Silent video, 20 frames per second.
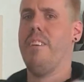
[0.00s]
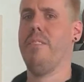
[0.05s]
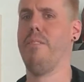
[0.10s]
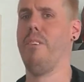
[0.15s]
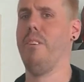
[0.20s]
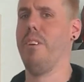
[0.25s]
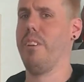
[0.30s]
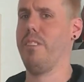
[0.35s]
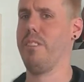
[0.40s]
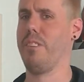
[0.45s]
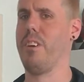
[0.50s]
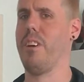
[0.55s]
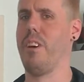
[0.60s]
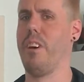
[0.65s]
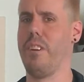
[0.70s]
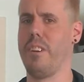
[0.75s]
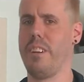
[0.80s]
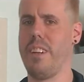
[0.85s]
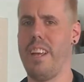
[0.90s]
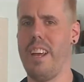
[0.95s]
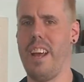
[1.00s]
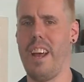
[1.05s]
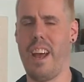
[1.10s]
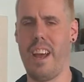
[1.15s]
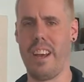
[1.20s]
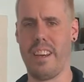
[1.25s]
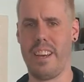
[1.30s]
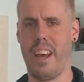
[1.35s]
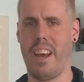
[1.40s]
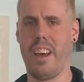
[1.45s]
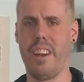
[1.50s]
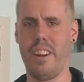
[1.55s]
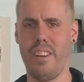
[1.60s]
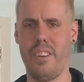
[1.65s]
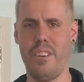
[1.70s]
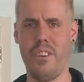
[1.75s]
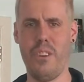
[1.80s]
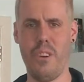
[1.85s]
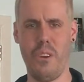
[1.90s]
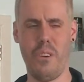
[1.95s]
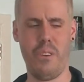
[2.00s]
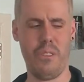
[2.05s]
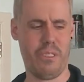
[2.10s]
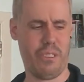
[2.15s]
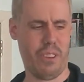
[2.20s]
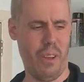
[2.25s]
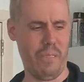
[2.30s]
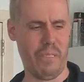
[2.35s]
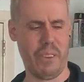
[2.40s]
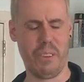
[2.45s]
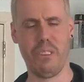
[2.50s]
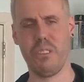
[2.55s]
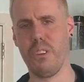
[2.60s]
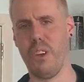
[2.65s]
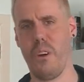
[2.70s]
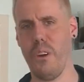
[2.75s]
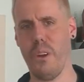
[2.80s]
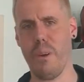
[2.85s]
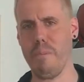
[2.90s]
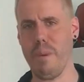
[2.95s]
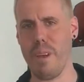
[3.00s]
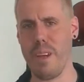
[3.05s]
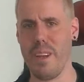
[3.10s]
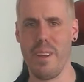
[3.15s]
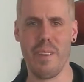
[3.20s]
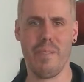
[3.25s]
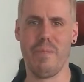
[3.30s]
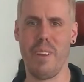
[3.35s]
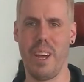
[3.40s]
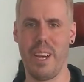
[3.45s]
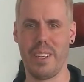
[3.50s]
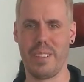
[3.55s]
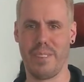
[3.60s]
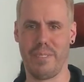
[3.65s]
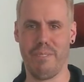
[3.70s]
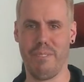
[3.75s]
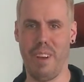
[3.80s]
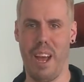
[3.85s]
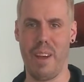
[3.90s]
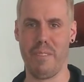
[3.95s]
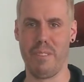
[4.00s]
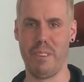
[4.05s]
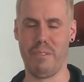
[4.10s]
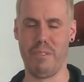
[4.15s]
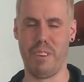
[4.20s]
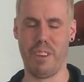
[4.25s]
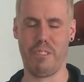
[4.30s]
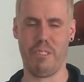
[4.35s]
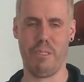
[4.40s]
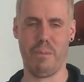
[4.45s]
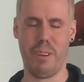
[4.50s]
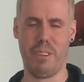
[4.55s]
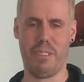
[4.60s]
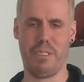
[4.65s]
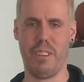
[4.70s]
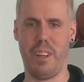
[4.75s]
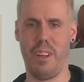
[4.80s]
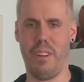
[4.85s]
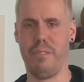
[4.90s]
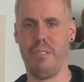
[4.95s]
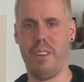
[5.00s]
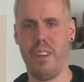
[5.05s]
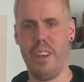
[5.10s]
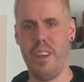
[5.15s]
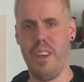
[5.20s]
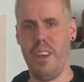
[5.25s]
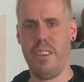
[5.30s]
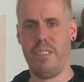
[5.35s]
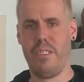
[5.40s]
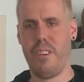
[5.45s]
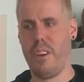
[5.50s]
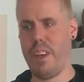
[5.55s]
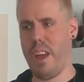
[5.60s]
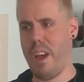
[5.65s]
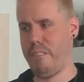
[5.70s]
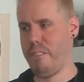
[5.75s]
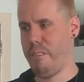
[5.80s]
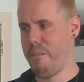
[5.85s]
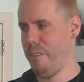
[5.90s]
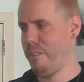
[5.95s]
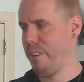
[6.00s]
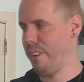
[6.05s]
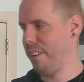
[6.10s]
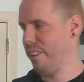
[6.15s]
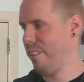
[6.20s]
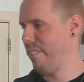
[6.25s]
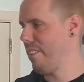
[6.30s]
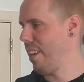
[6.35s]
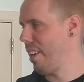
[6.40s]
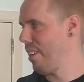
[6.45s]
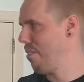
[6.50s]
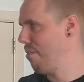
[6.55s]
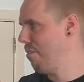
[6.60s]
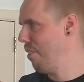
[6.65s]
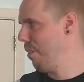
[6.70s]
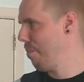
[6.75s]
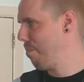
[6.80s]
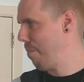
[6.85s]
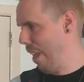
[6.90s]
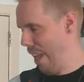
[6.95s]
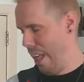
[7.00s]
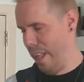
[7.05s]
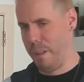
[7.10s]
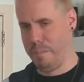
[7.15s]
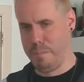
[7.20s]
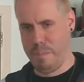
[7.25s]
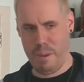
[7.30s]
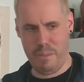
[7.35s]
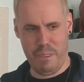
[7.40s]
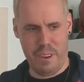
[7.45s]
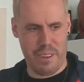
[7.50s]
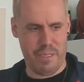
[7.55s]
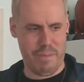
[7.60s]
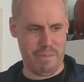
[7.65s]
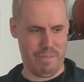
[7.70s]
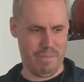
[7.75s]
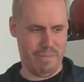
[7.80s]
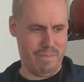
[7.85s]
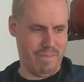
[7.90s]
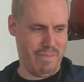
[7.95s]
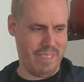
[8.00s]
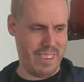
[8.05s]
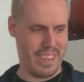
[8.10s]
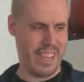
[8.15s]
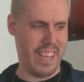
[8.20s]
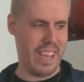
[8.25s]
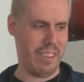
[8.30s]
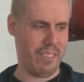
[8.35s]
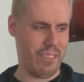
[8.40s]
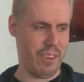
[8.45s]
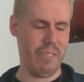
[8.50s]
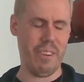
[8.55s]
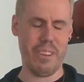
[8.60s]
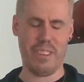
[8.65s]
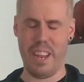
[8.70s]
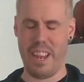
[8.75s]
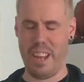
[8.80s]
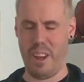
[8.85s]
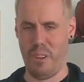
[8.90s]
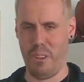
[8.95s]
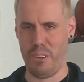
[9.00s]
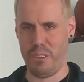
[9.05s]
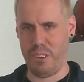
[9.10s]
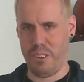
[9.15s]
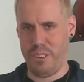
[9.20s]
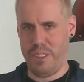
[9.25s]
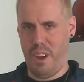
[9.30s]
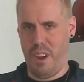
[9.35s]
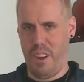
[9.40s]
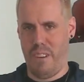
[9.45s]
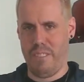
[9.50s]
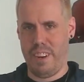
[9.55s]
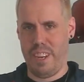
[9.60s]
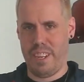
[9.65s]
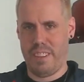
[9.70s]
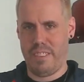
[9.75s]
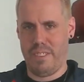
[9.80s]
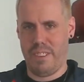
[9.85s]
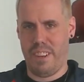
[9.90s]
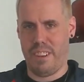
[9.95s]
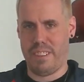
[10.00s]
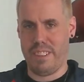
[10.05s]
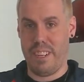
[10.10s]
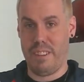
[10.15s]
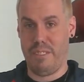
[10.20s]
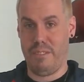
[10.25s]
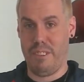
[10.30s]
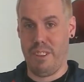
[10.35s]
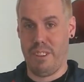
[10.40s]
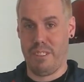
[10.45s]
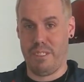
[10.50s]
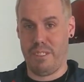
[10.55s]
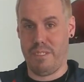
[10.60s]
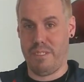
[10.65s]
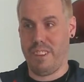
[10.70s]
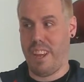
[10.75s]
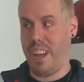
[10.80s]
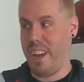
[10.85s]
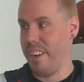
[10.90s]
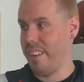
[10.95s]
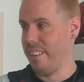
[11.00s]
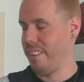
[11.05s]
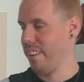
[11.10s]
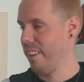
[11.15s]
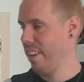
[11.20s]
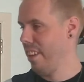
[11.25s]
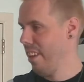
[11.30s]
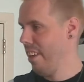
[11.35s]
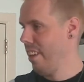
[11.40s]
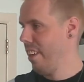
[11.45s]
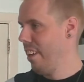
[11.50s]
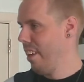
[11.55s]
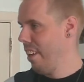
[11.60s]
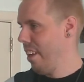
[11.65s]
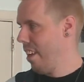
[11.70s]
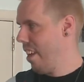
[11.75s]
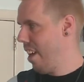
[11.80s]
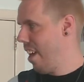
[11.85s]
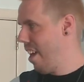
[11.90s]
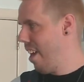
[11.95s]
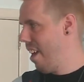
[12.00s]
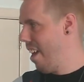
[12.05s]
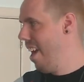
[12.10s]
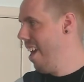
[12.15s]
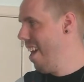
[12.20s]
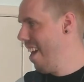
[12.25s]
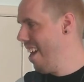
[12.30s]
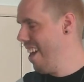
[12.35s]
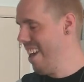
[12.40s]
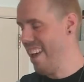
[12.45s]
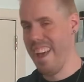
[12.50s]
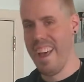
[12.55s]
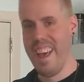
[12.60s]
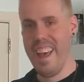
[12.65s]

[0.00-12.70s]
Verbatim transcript: for the skirt, I kinda knew something was gonna be like I have to fix for myself. So yeah, removing these things will help me with the issue with the, also the arm length because it feels tight. Uh,